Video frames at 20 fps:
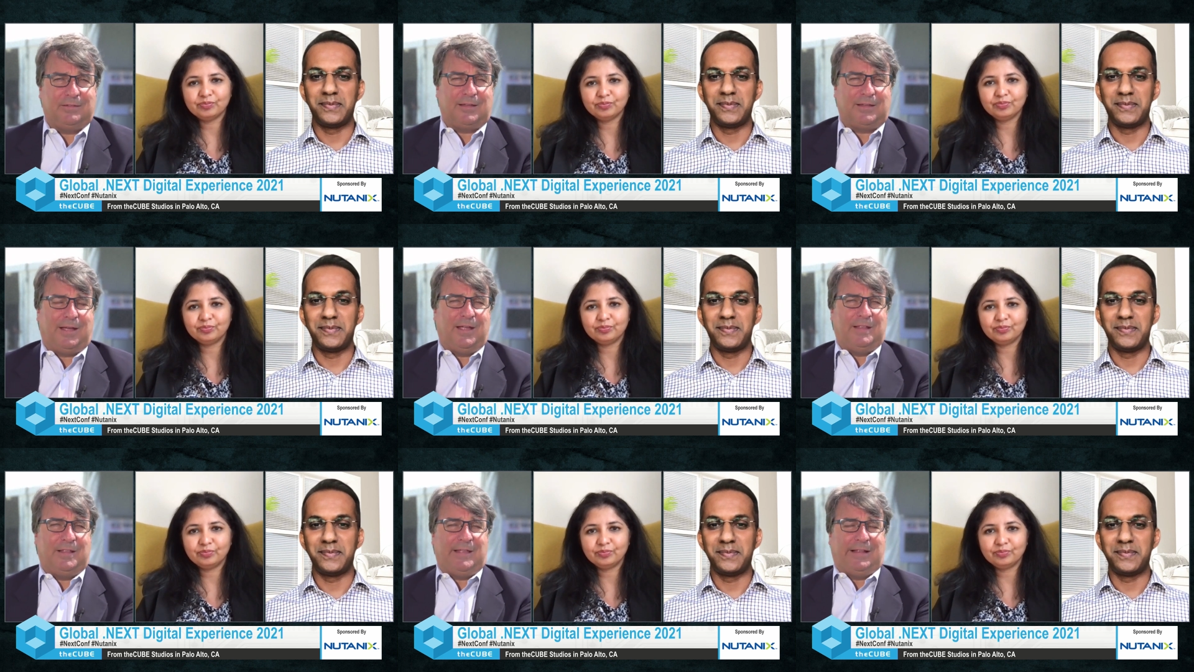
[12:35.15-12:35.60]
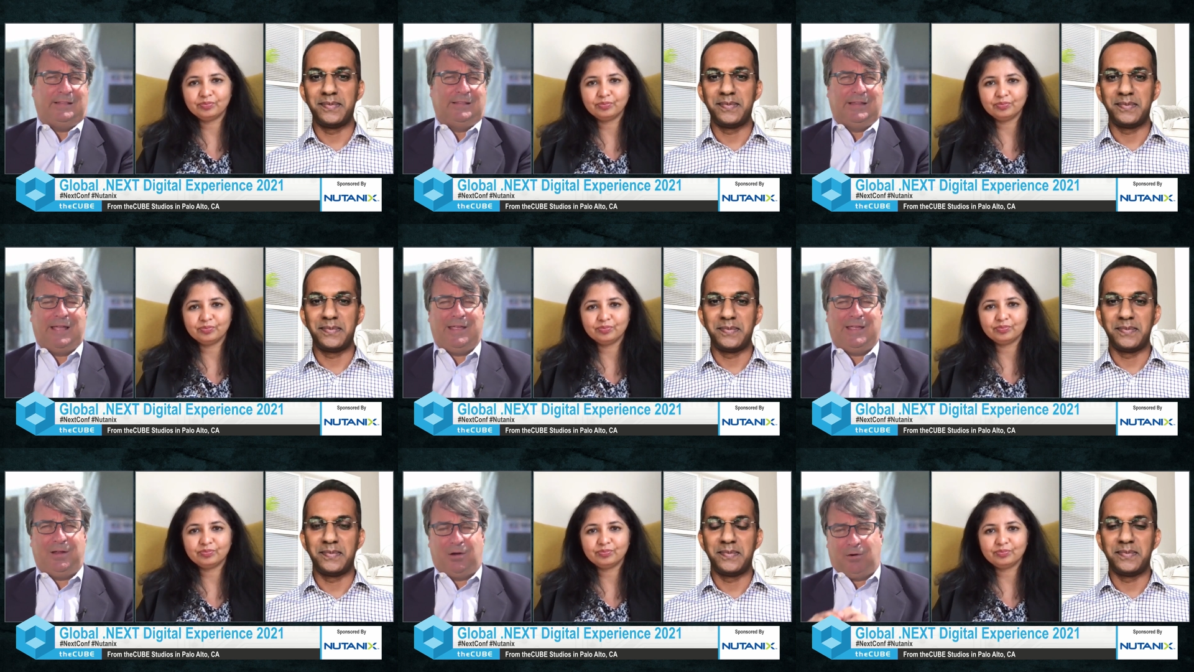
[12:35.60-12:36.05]
Speaker 1: tying that
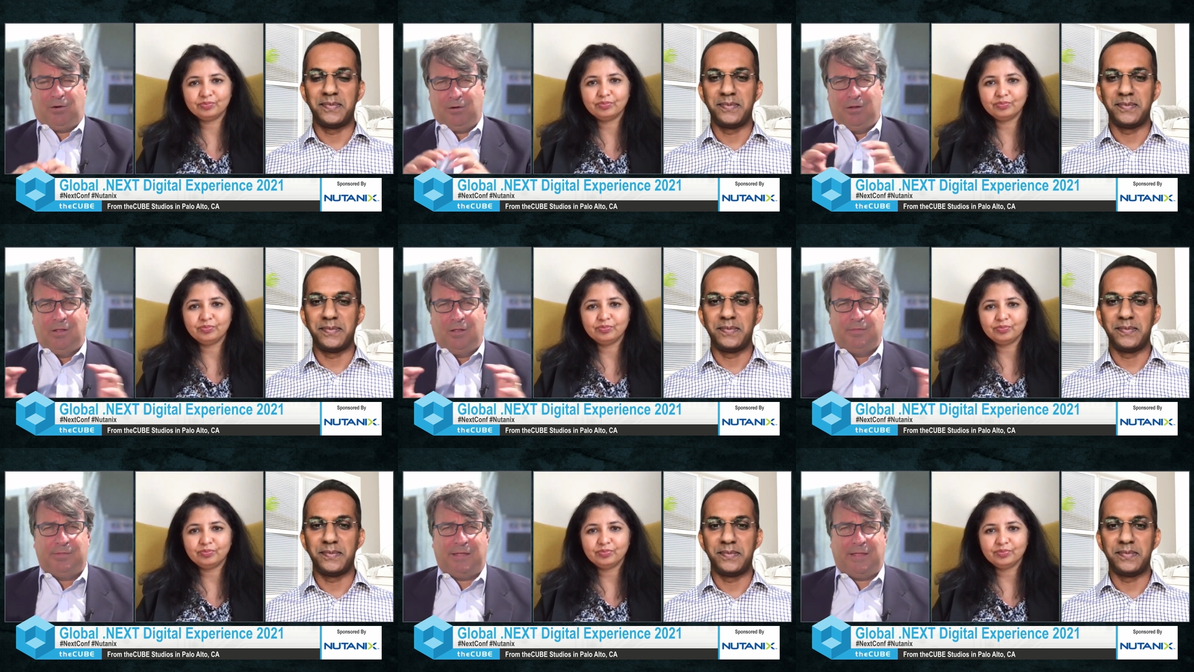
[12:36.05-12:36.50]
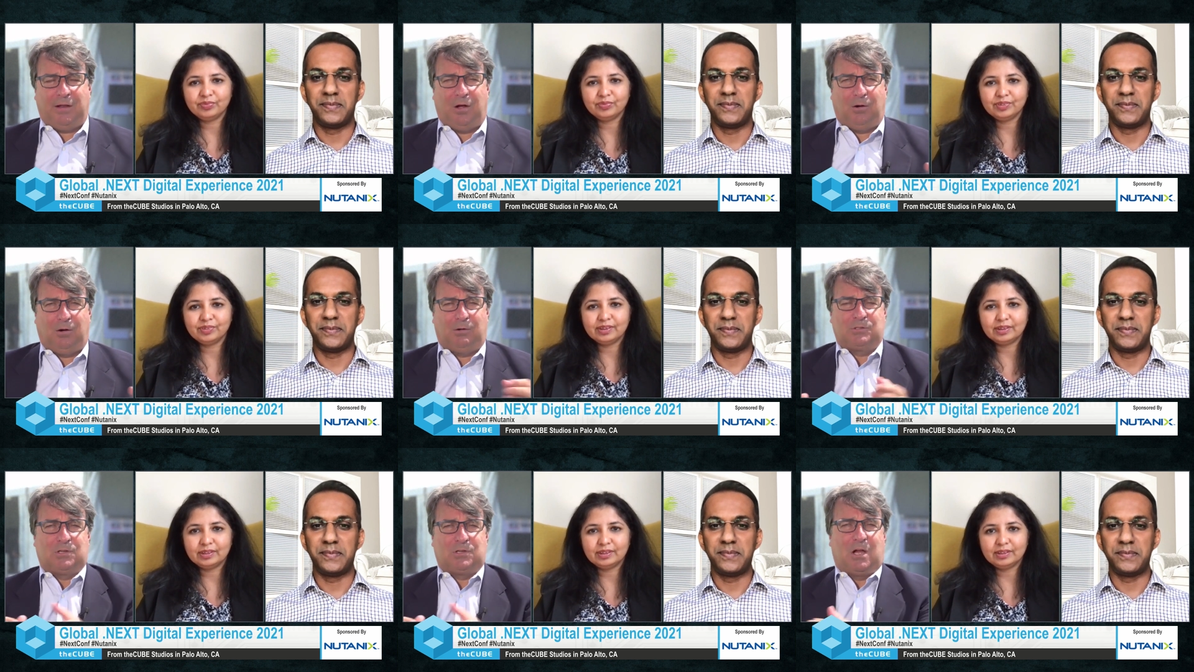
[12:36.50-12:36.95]
layer that
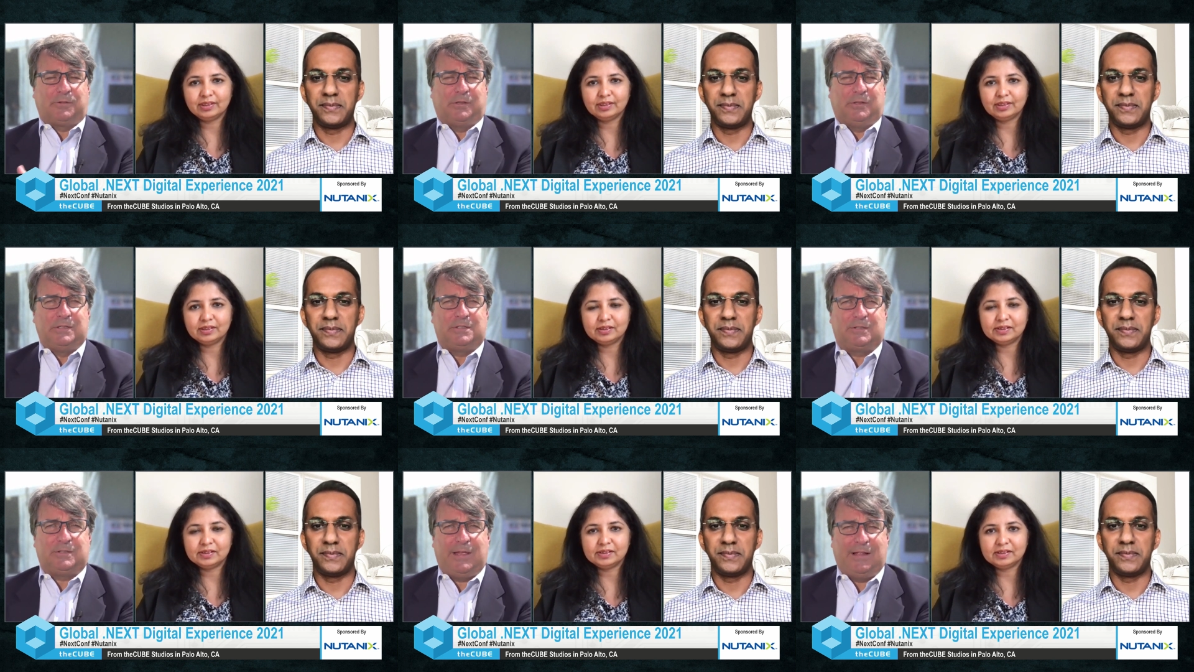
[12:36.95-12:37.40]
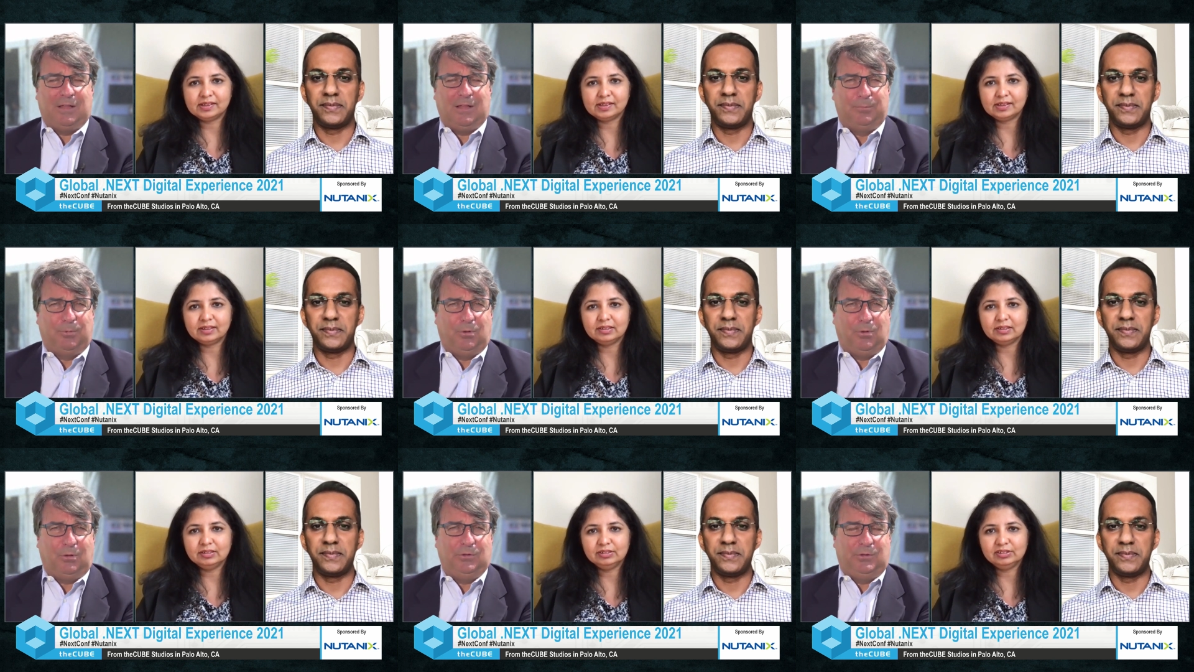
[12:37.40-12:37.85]
horizontally
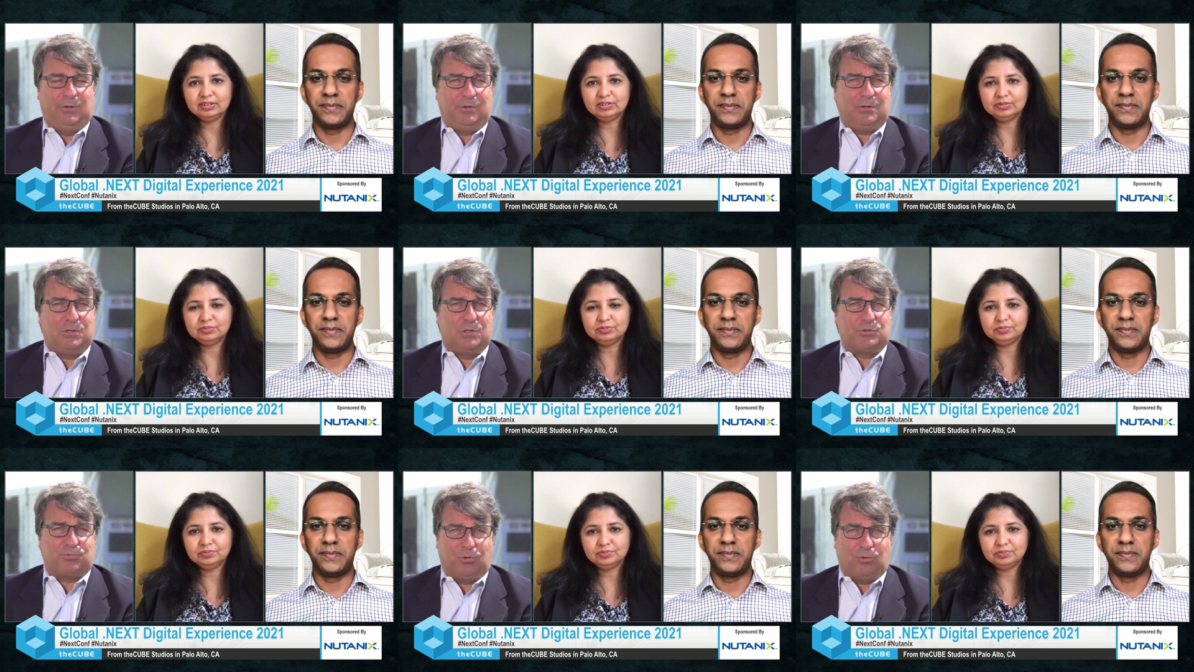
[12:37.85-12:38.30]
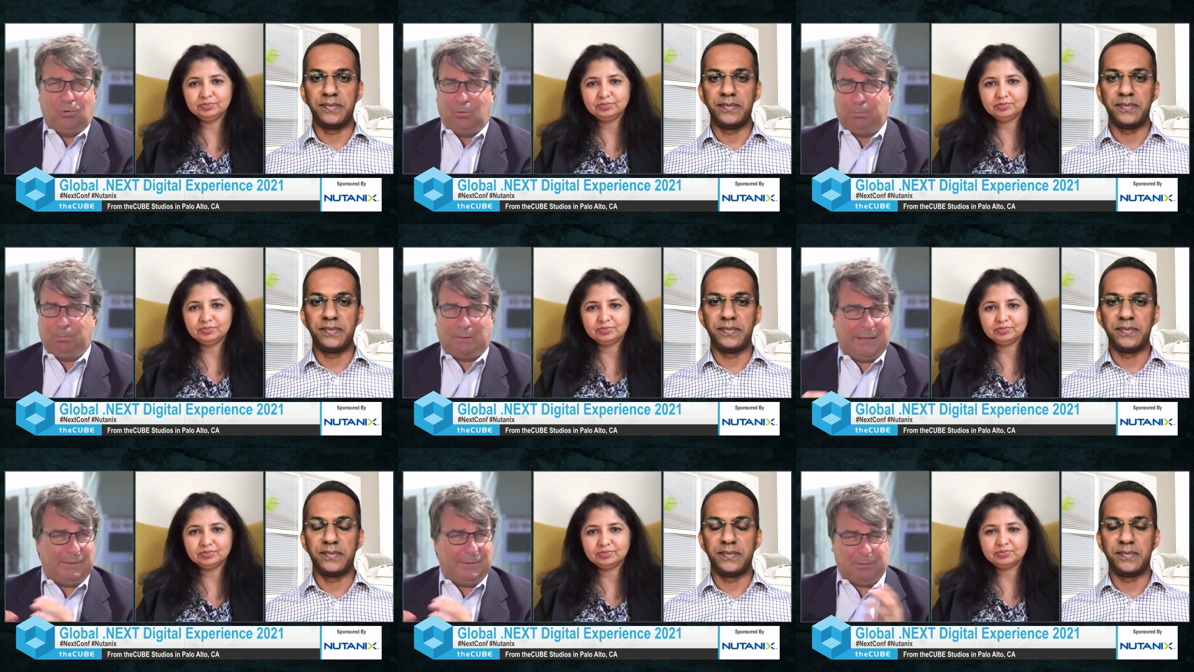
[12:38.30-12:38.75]
scalable control
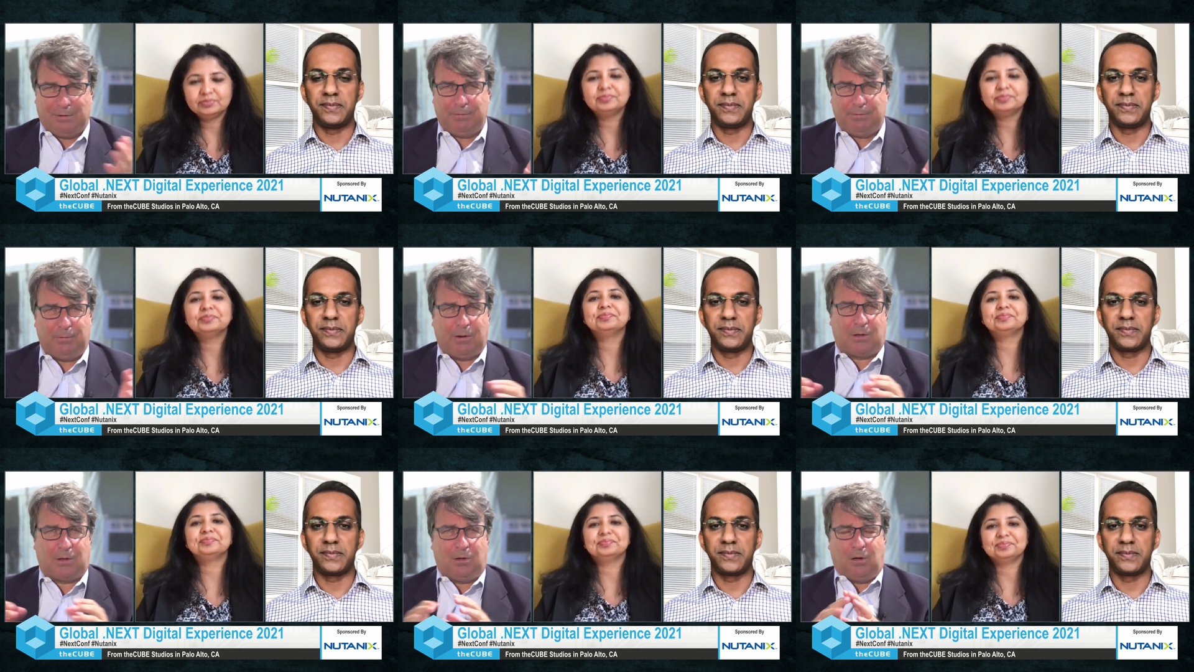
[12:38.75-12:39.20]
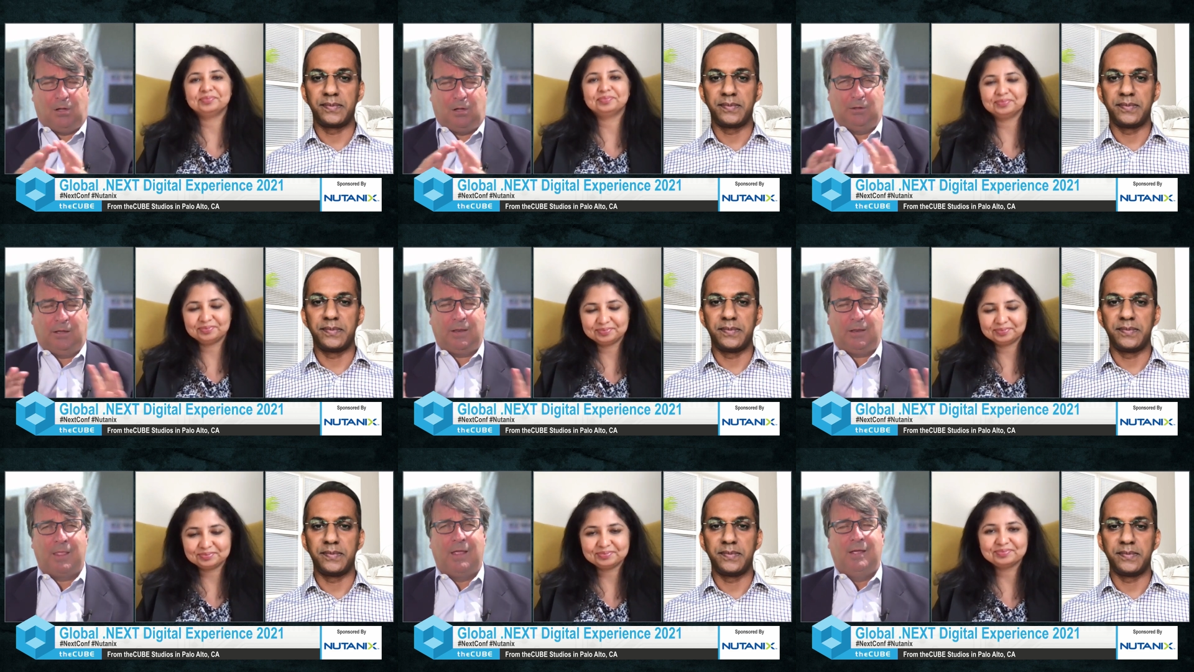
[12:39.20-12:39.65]
plane, whatever you want to
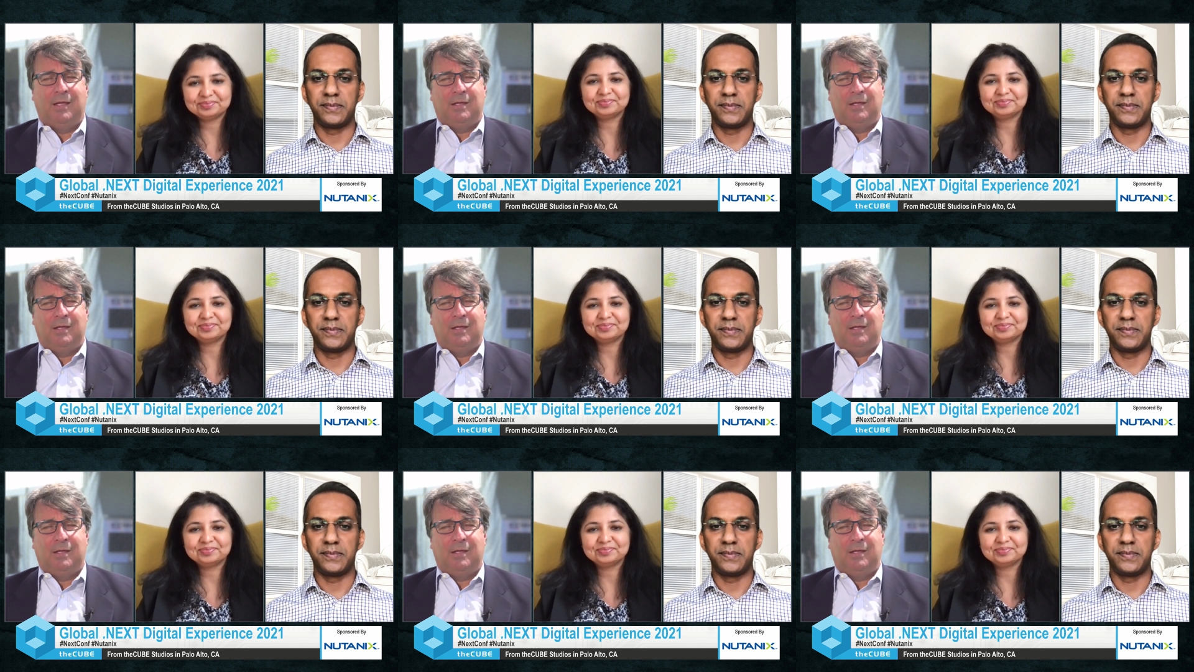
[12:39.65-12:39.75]
call it,